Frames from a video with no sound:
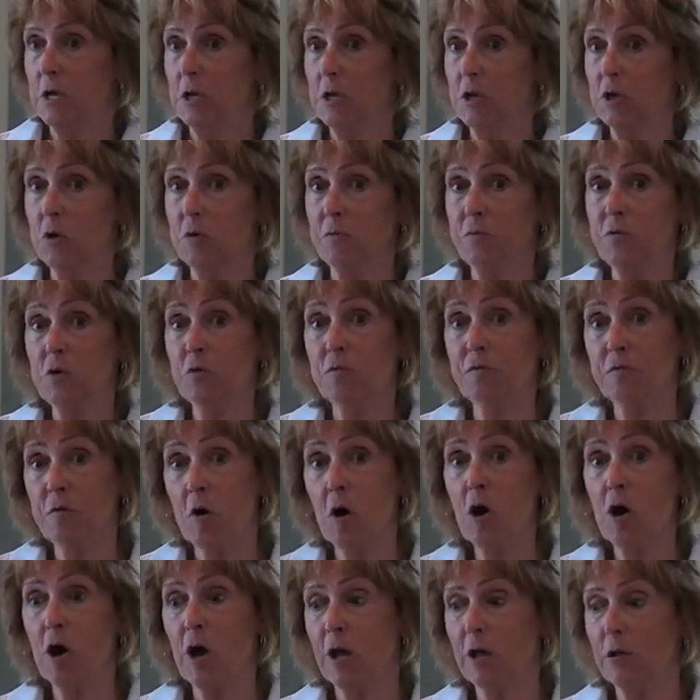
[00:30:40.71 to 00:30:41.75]
You know, if you
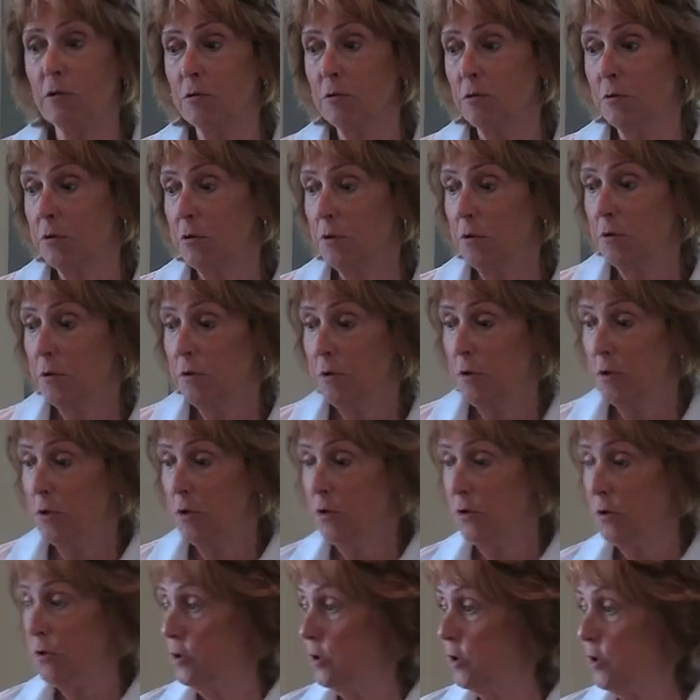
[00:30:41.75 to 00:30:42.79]
fall,
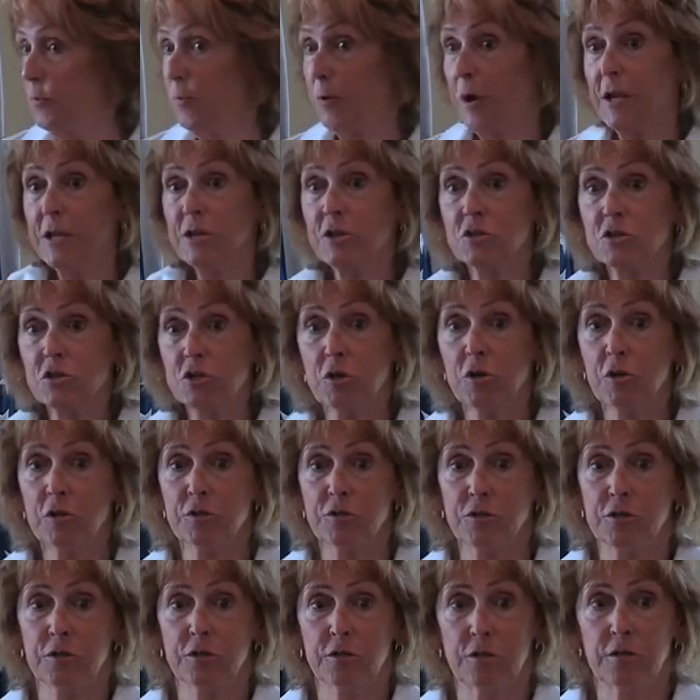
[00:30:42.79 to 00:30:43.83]
you break your
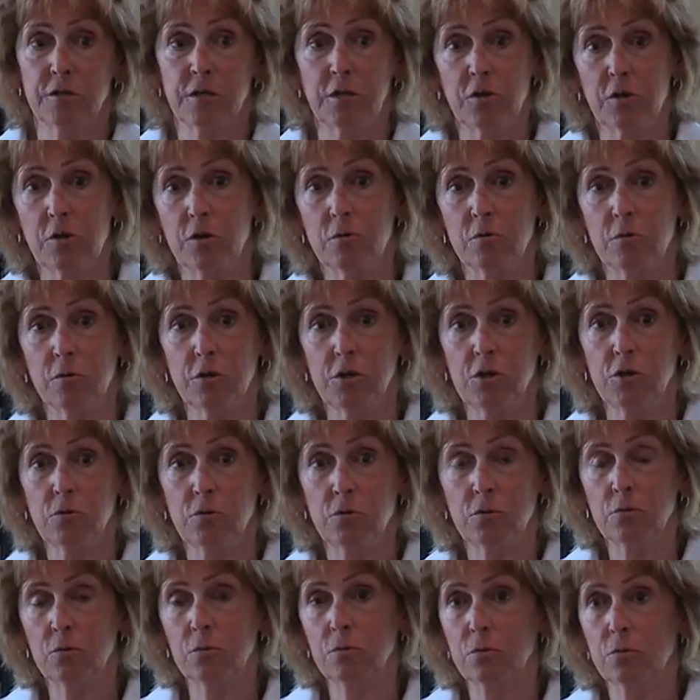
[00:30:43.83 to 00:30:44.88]
shoulder, you know,
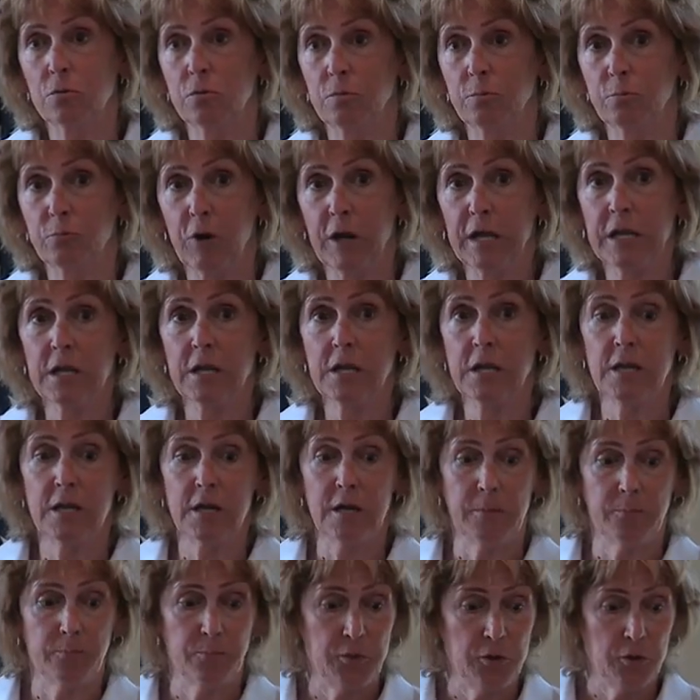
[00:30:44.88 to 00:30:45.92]
you break a
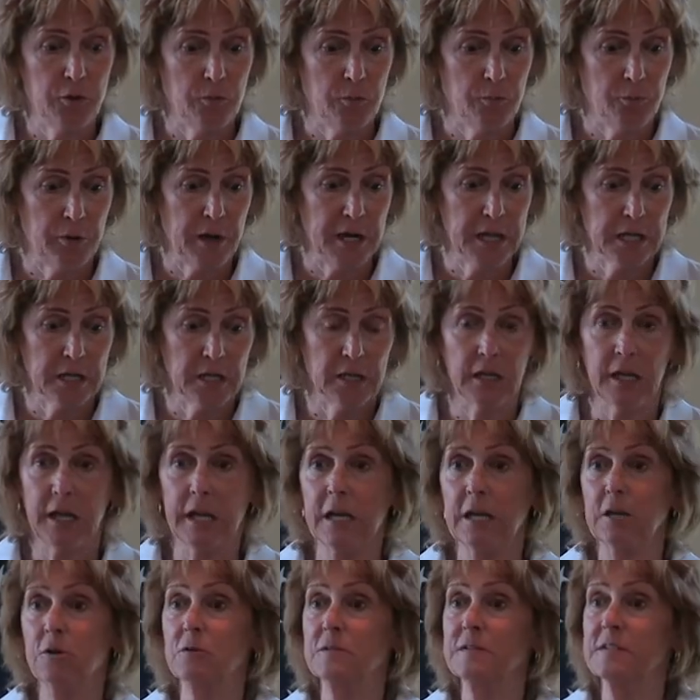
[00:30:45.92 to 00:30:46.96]
hip, you break a
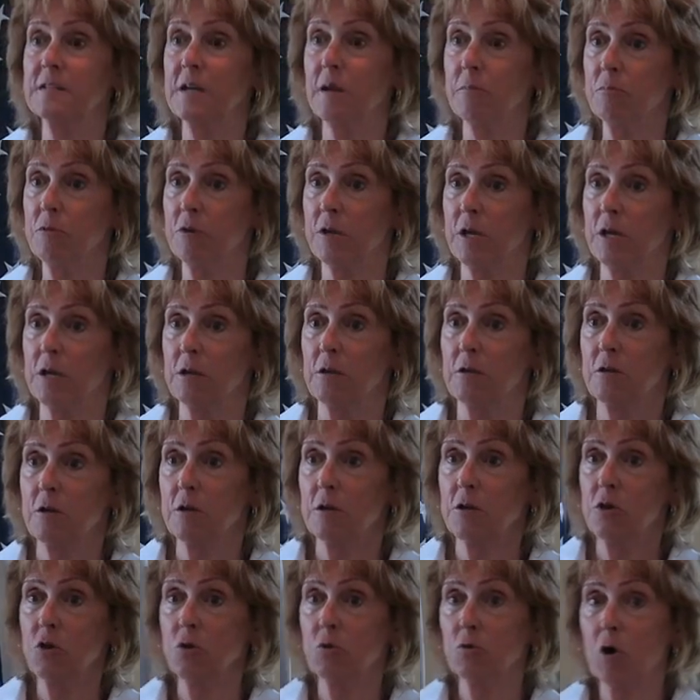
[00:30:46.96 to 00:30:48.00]
leg or something,
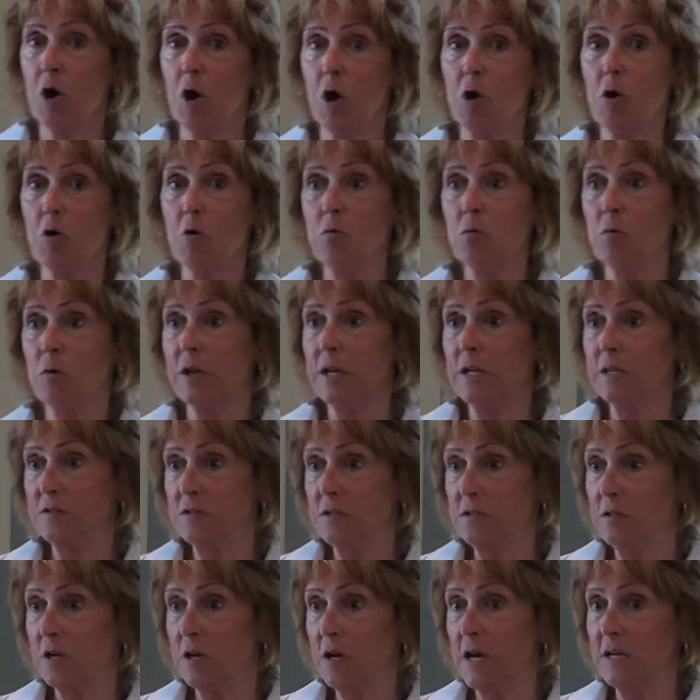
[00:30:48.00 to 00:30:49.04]
you go
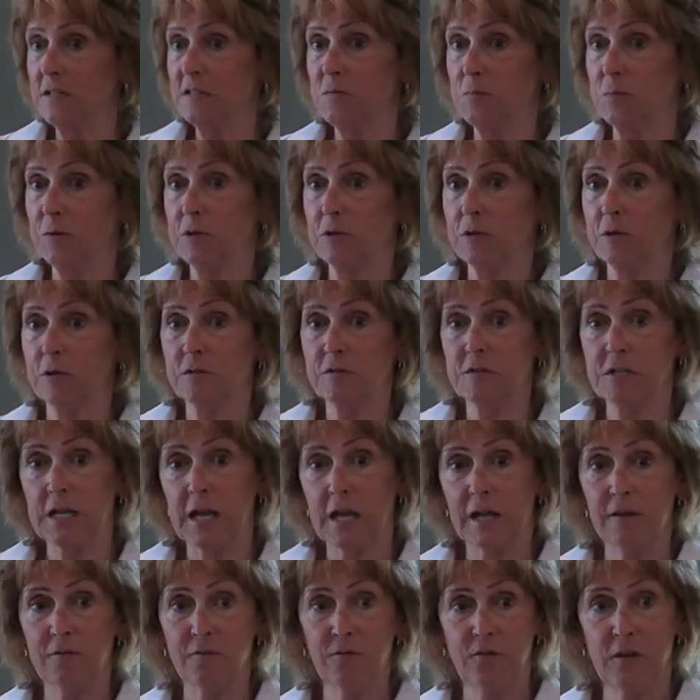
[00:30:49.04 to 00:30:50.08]
into the hospital to
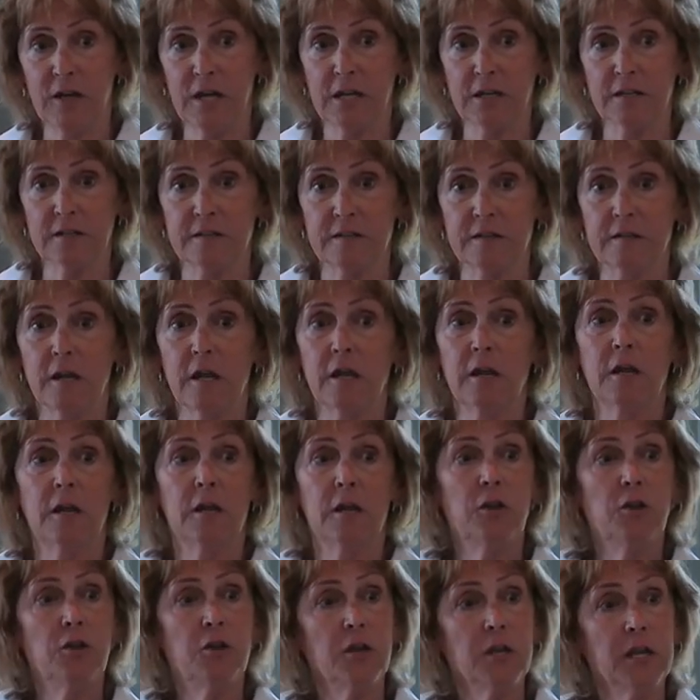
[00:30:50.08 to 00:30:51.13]
get it fixed,
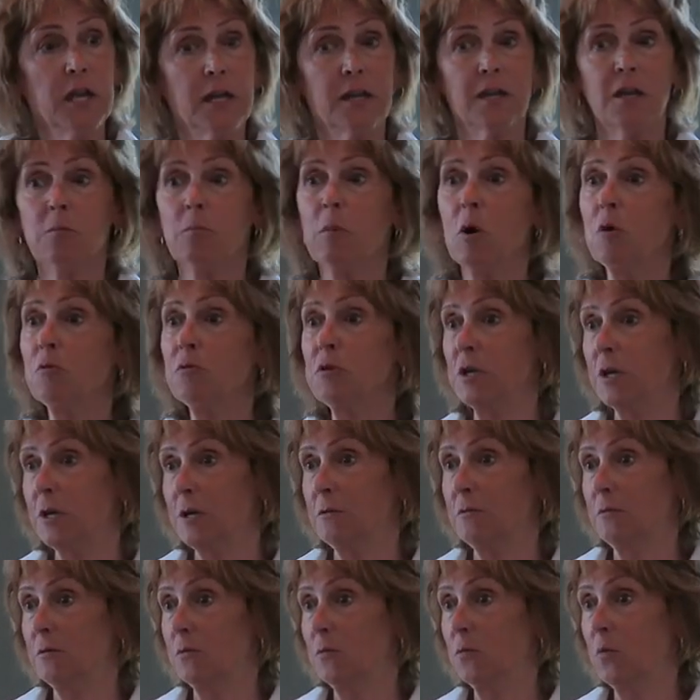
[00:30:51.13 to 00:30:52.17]
you get
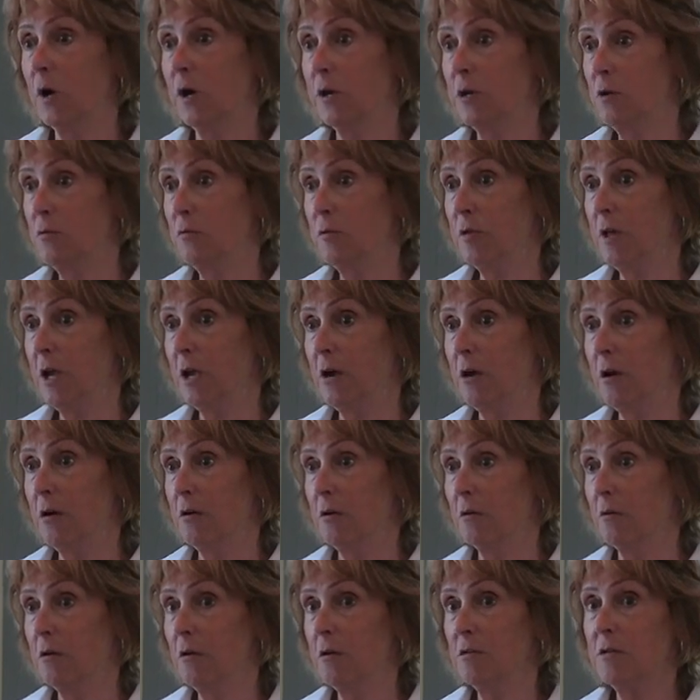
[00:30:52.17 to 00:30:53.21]
pneumonia while you're
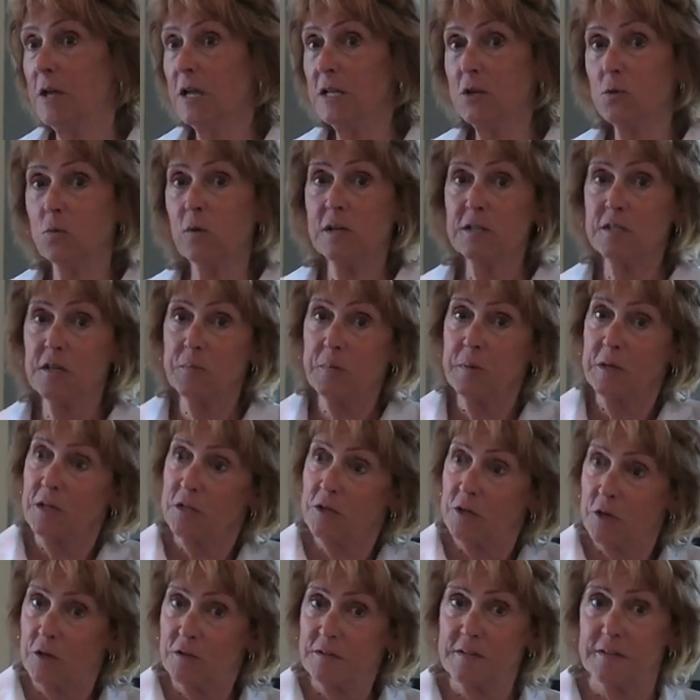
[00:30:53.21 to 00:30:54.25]
there. Then you end up in a
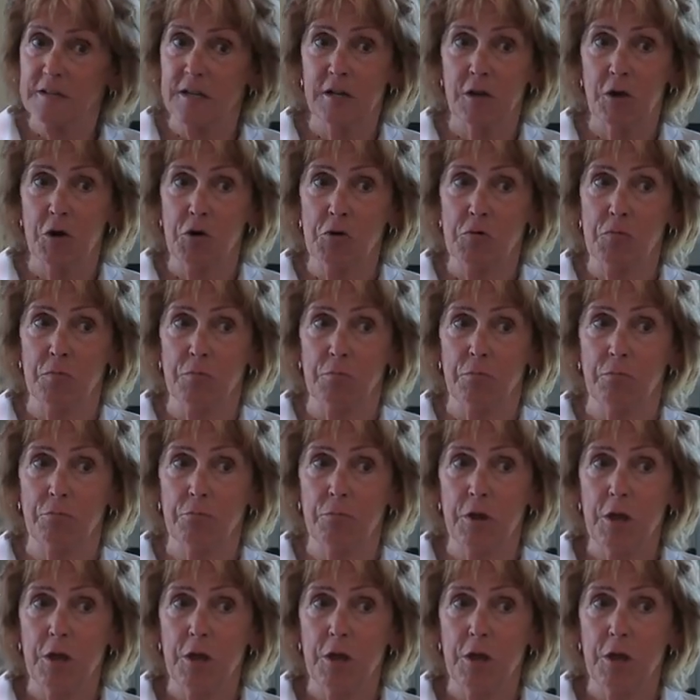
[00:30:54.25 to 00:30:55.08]
nursing home.